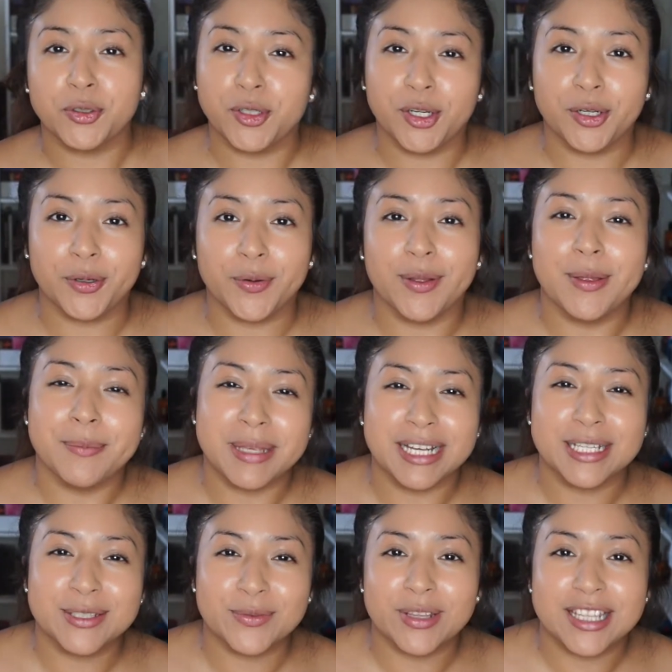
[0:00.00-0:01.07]
you know,
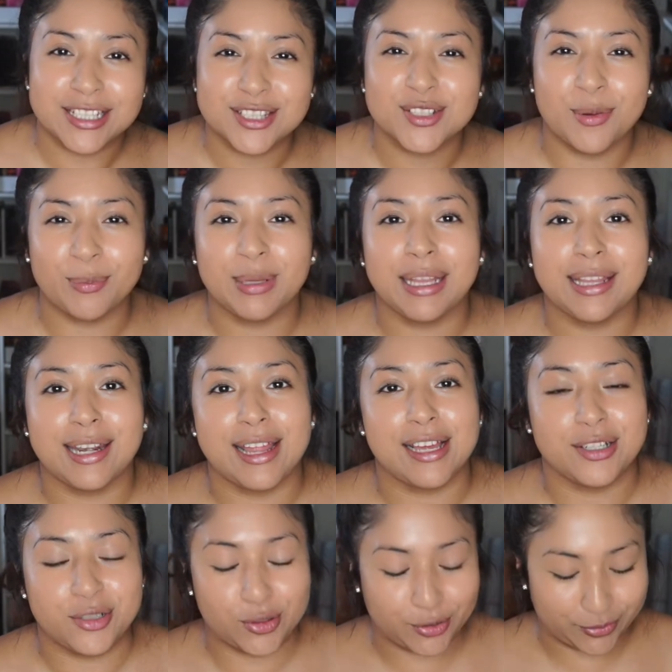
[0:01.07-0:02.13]
because this is completely
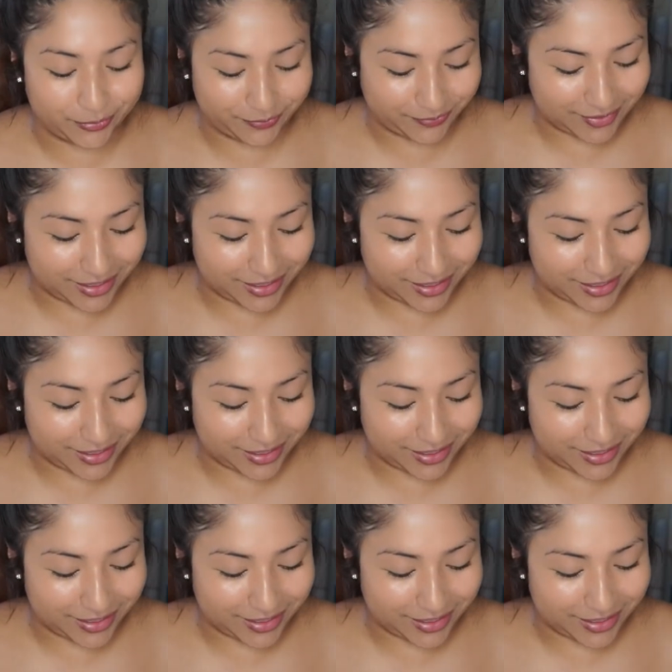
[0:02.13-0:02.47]
natural.